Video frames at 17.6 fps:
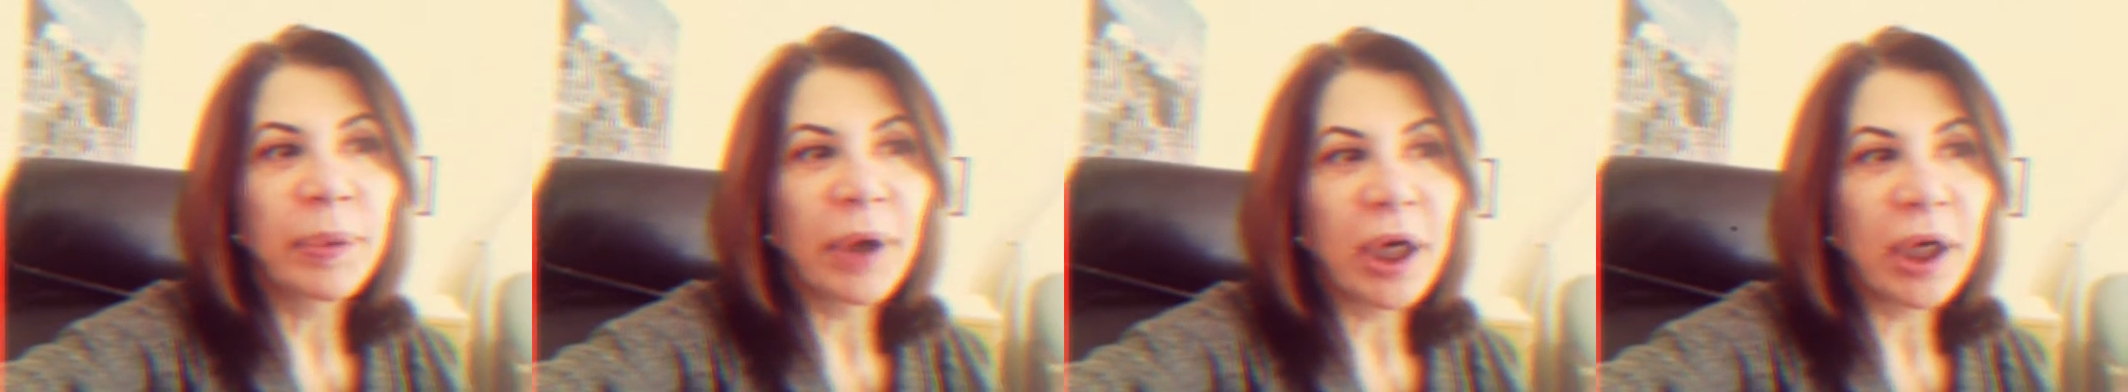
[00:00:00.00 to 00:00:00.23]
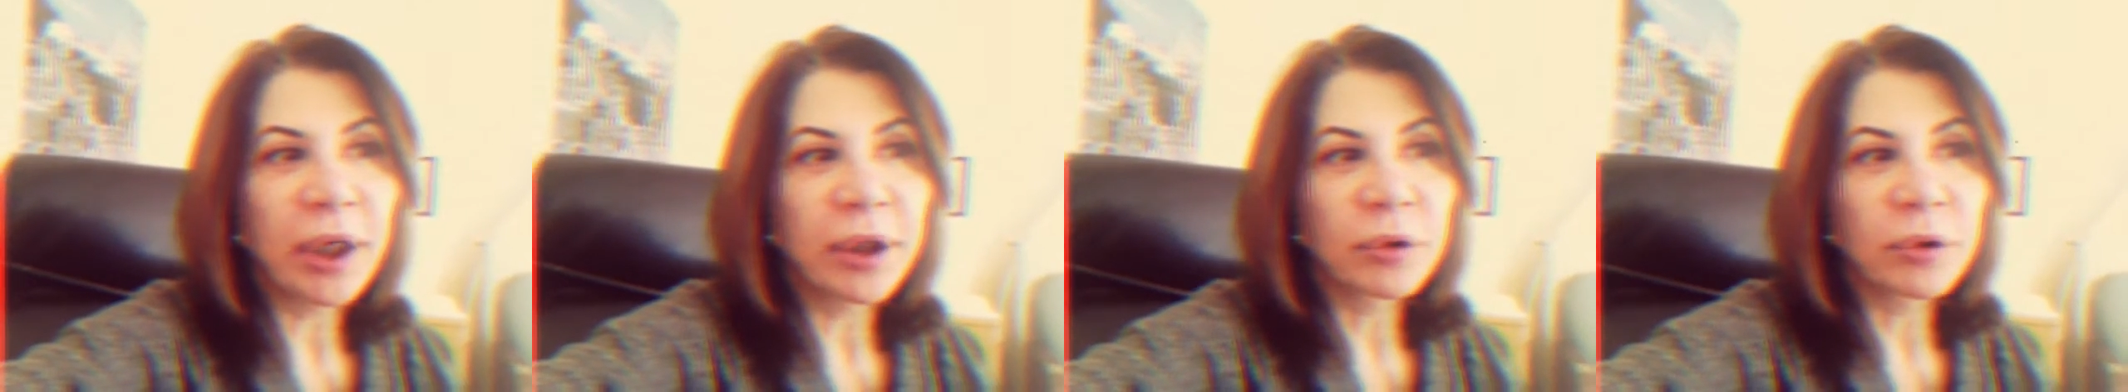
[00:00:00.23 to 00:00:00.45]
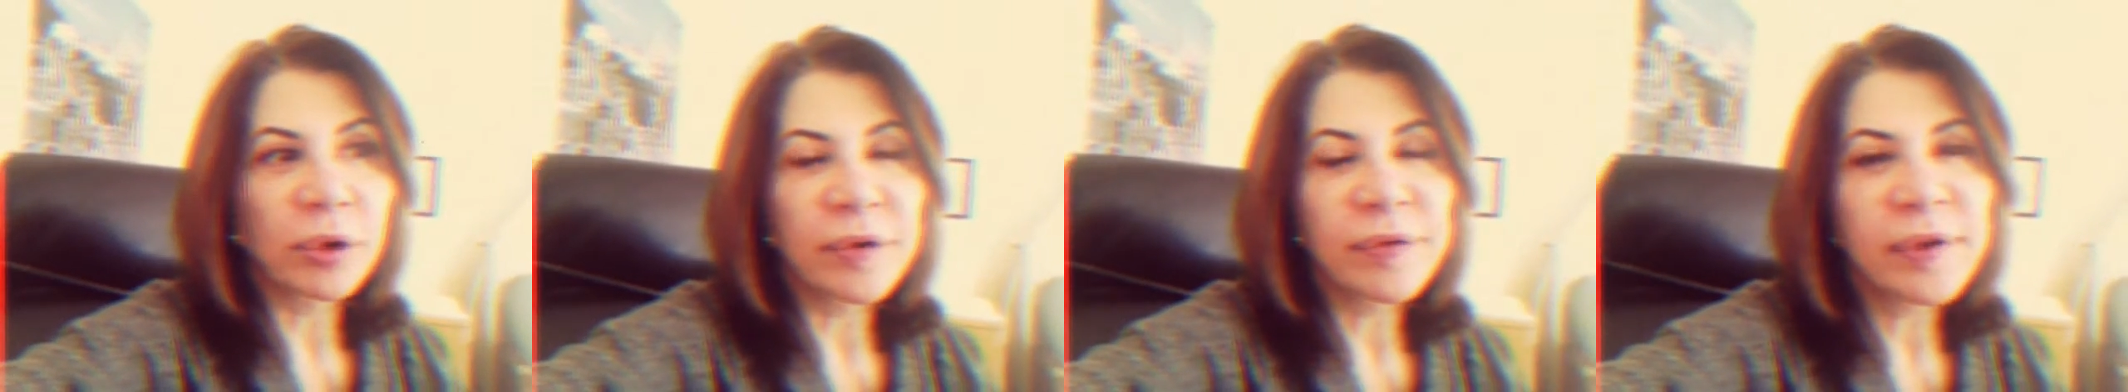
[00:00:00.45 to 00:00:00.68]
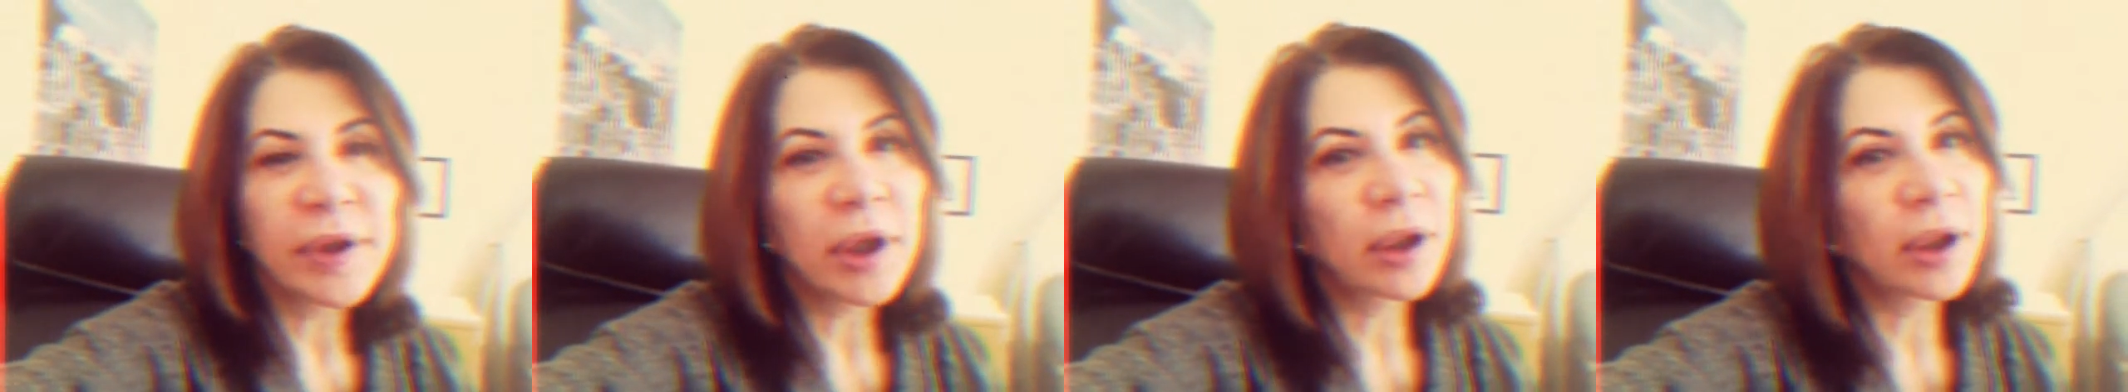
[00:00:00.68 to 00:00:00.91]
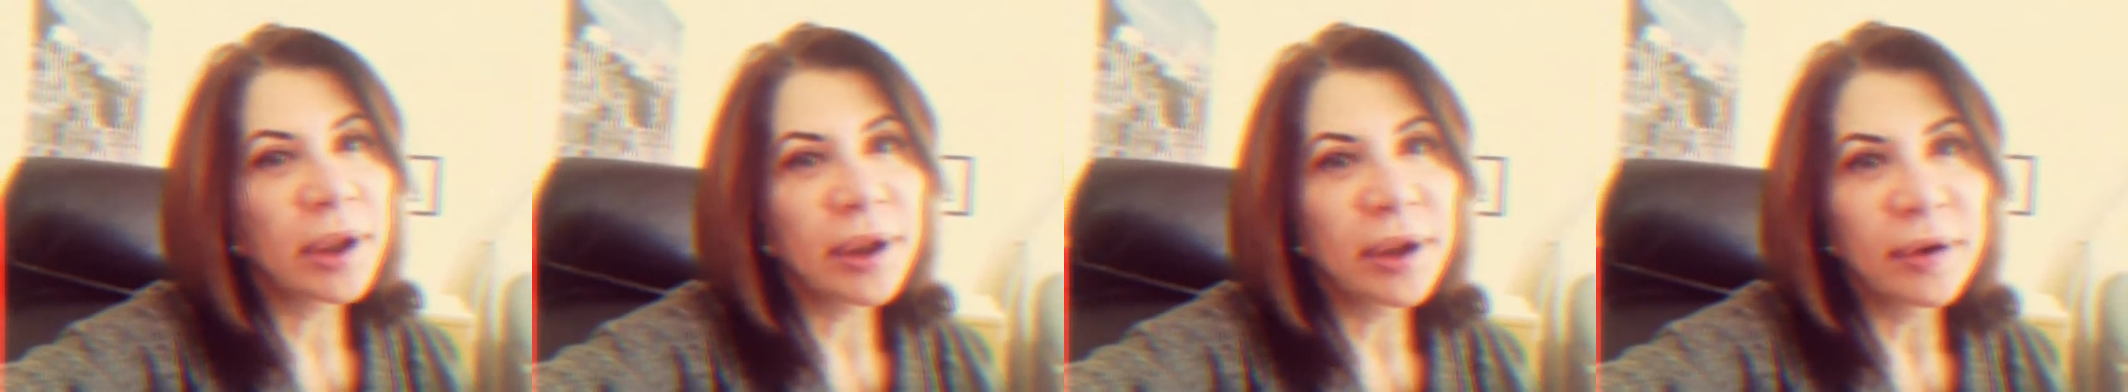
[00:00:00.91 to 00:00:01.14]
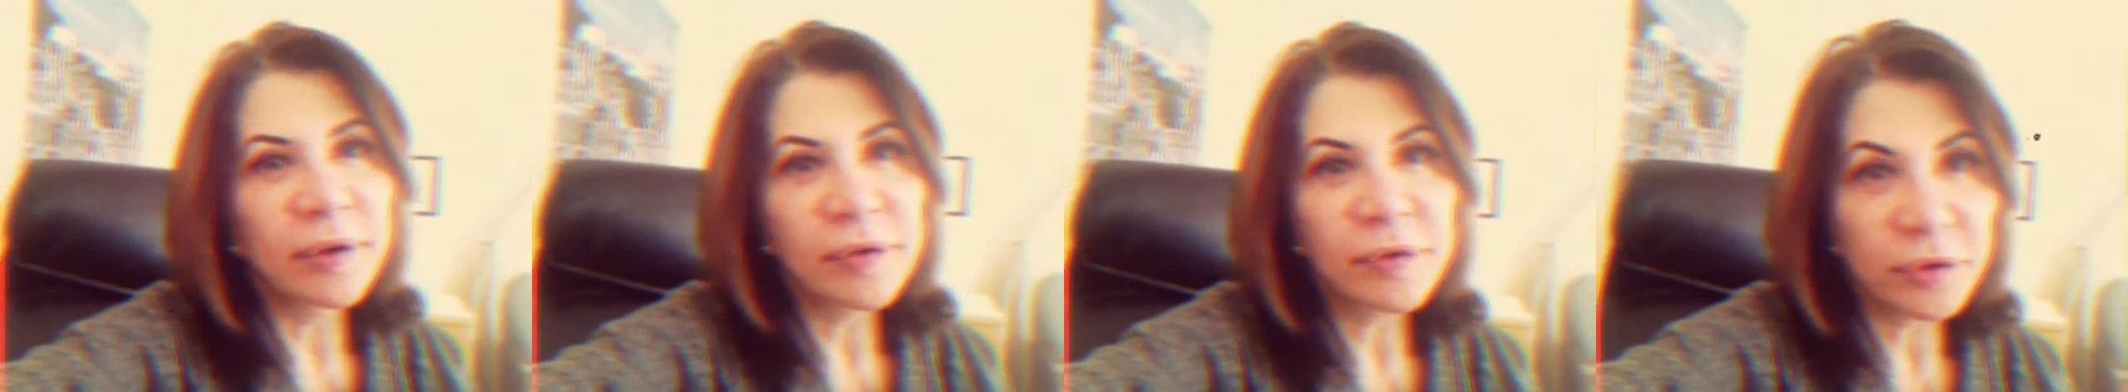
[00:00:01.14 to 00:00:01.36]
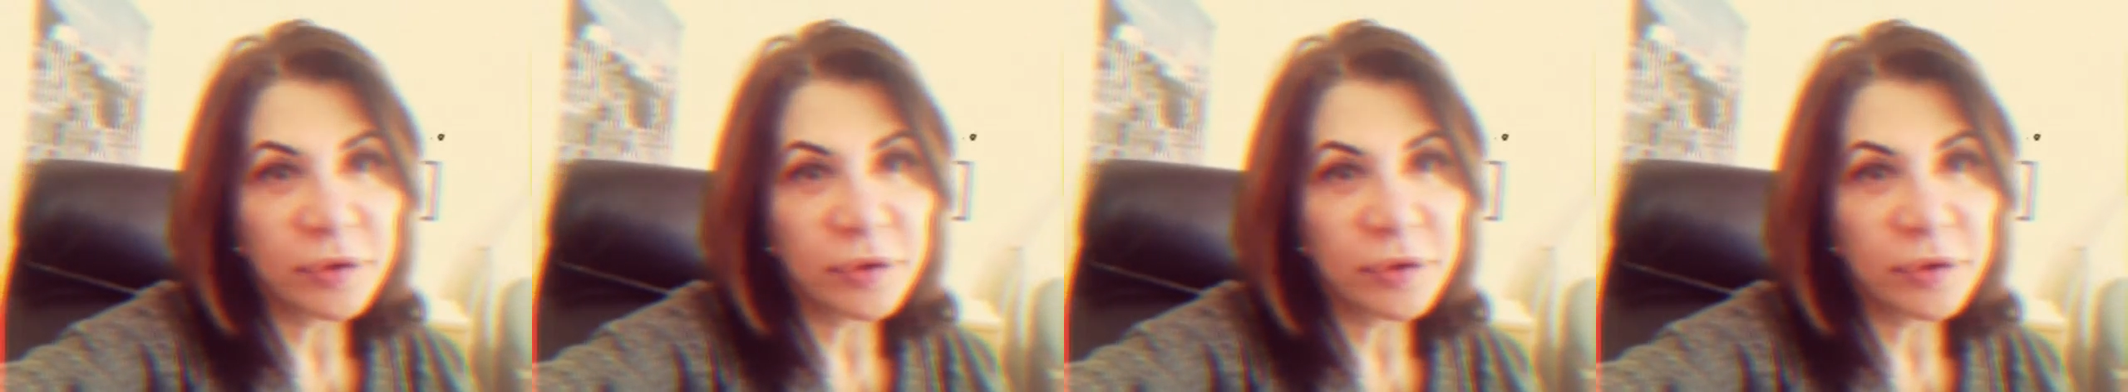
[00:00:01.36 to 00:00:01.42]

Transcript: behind Coursera is,